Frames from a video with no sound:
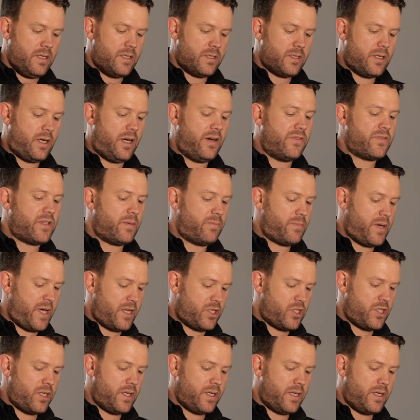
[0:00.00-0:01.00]
So after
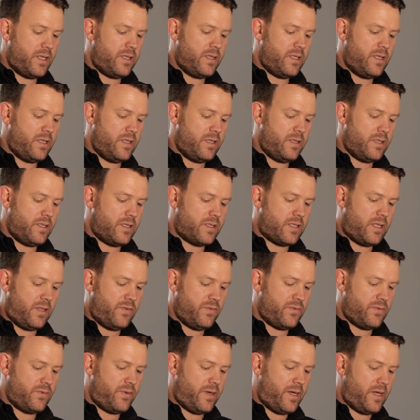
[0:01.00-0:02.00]
patching in the
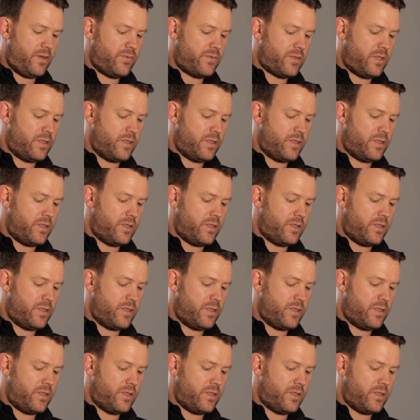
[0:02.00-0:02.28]
software, I have